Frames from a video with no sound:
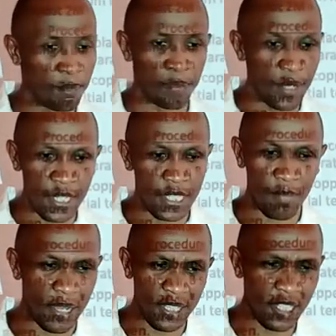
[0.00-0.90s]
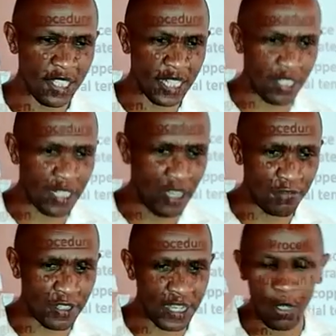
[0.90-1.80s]
and press them. I think I'll
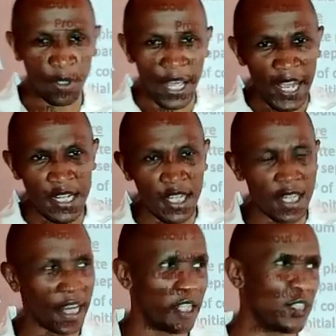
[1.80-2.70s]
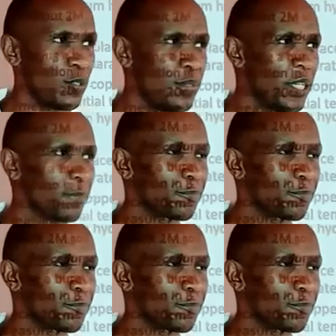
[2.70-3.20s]
have around 8 test tubes.